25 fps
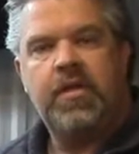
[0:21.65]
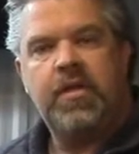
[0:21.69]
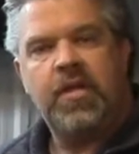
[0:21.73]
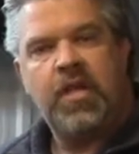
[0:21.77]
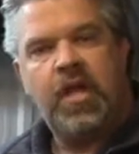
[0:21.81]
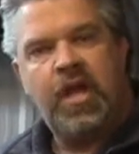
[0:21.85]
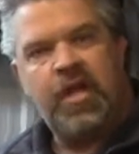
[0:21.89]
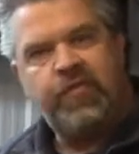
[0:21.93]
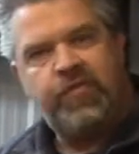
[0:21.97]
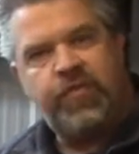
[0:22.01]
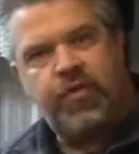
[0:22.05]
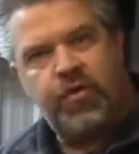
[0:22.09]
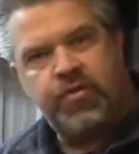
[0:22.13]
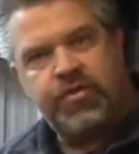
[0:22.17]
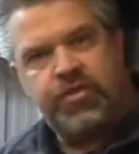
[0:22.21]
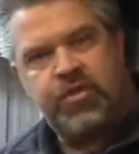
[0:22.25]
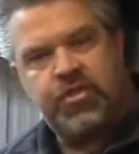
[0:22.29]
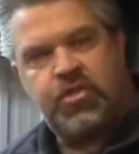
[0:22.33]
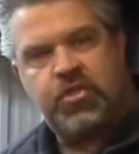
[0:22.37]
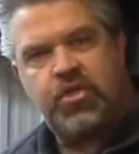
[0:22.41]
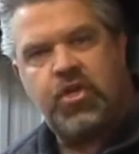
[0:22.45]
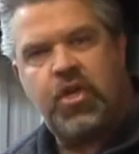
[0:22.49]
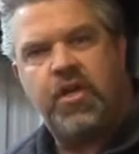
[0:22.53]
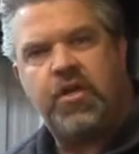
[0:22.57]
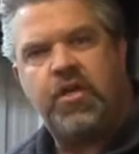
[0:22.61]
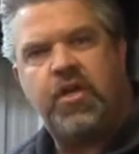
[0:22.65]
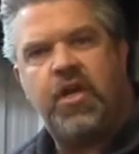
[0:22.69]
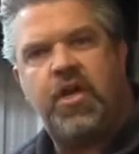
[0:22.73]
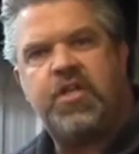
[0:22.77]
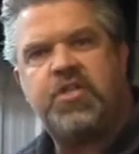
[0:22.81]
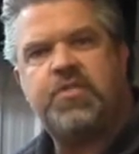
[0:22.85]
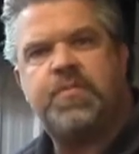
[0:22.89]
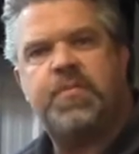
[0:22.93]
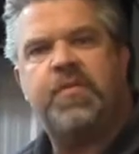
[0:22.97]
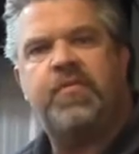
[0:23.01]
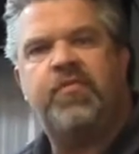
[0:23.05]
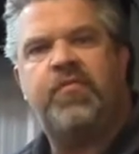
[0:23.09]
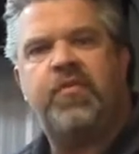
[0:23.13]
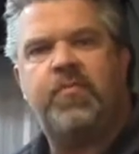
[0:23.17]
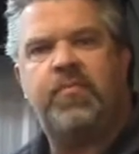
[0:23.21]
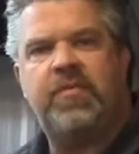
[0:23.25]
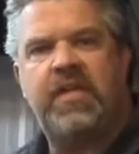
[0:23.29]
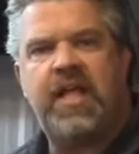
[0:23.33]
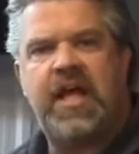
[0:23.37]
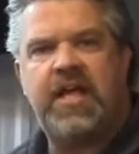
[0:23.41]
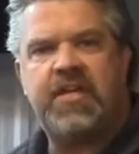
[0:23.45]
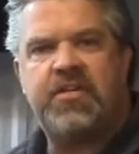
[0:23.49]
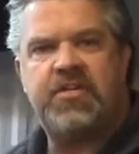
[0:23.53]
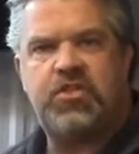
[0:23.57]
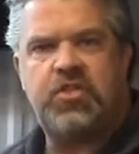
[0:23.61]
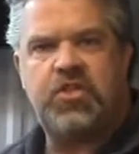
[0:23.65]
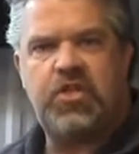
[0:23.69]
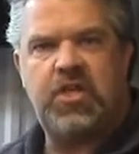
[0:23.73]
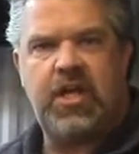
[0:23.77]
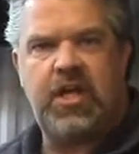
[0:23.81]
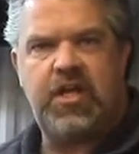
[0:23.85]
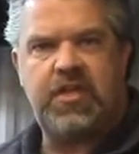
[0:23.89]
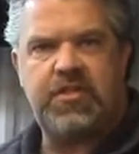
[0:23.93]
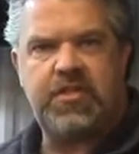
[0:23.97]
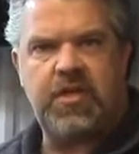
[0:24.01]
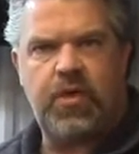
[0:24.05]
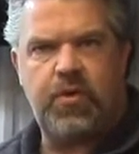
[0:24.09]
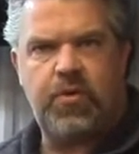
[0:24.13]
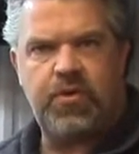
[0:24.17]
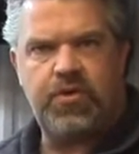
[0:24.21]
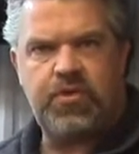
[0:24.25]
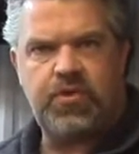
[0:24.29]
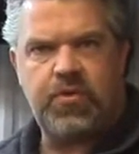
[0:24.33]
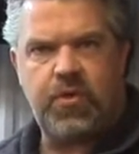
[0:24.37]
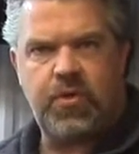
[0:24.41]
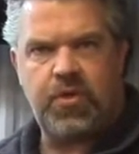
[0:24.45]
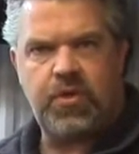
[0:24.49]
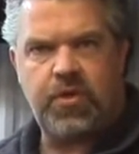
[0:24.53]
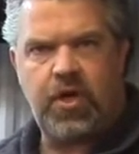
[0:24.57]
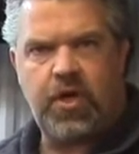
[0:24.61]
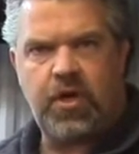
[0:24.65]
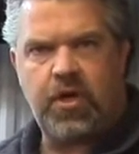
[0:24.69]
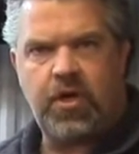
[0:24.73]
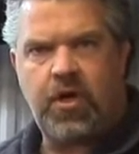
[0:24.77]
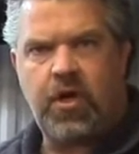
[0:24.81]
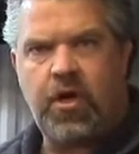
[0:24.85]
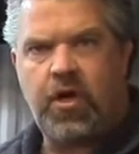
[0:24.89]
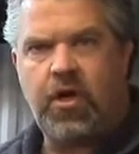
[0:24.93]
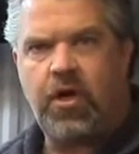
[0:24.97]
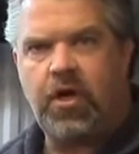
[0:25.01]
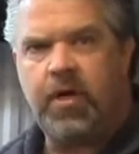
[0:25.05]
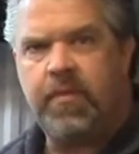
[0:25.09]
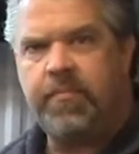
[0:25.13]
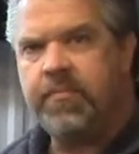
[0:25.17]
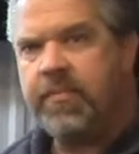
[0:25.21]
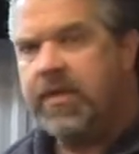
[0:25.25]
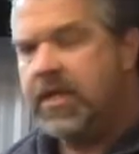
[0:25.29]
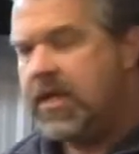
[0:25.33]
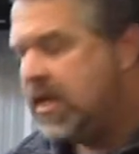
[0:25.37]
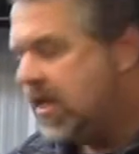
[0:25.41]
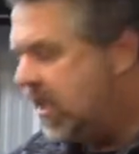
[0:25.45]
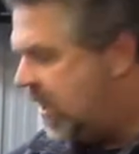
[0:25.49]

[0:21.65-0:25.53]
Hi folks, it's John Nizman from lastchanceautorestore.com,